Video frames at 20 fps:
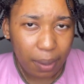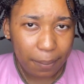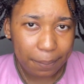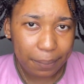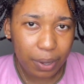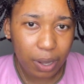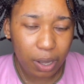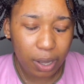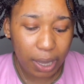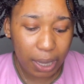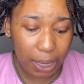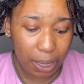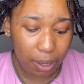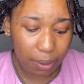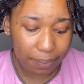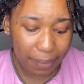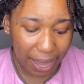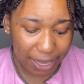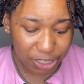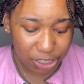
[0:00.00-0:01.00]
but
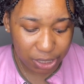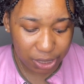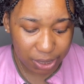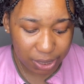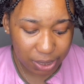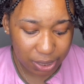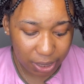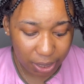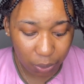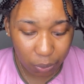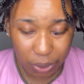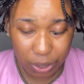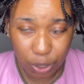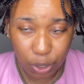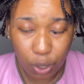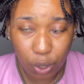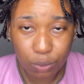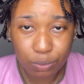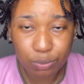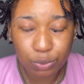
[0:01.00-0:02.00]
I just didn't want to
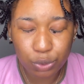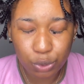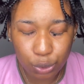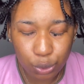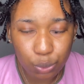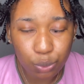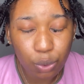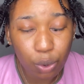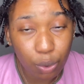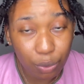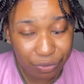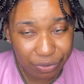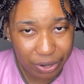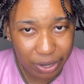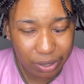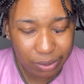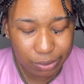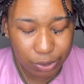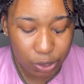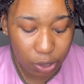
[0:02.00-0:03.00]
go too
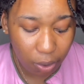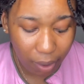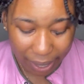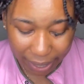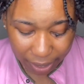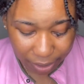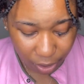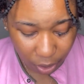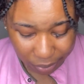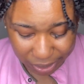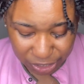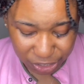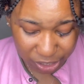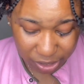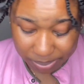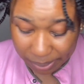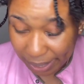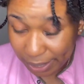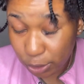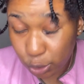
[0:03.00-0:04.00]
over, so I can always
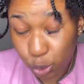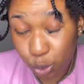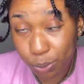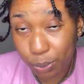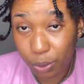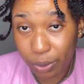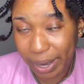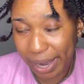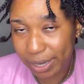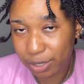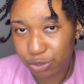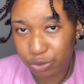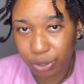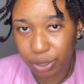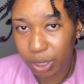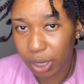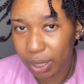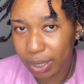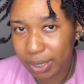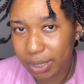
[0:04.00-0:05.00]
just make 2 more extra
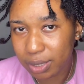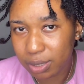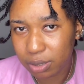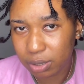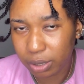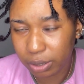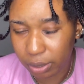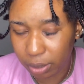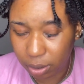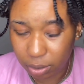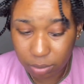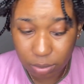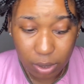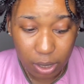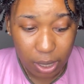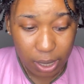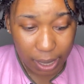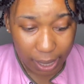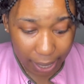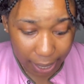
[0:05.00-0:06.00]
locks,
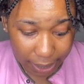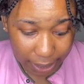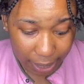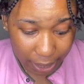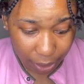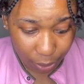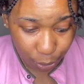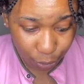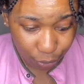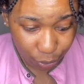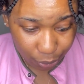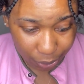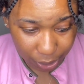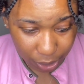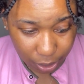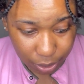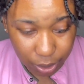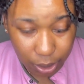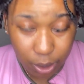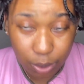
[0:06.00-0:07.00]
and get it over
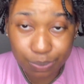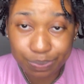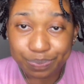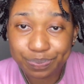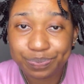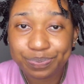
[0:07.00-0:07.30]
with. So